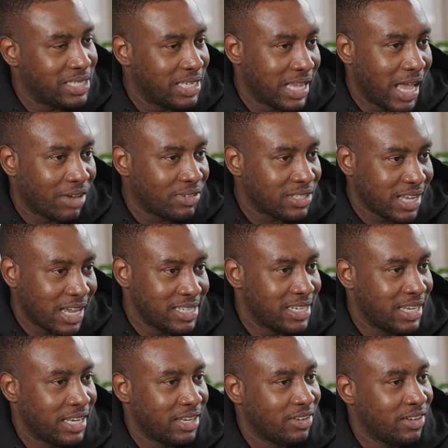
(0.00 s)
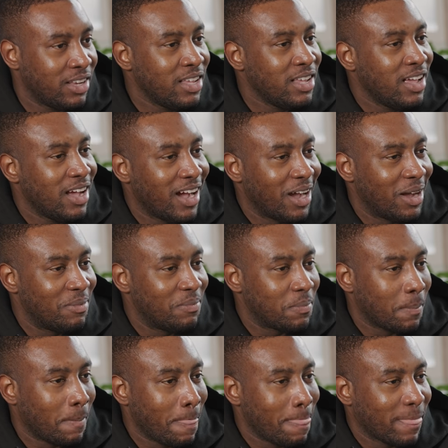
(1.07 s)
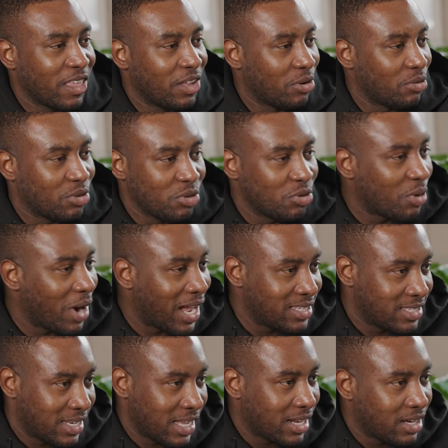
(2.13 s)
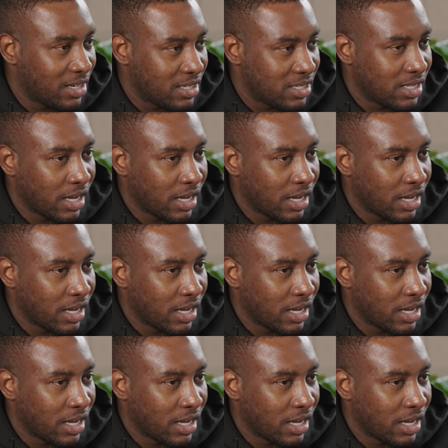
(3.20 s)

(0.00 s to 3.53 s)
P C advertising and um, you know Google ads and that kind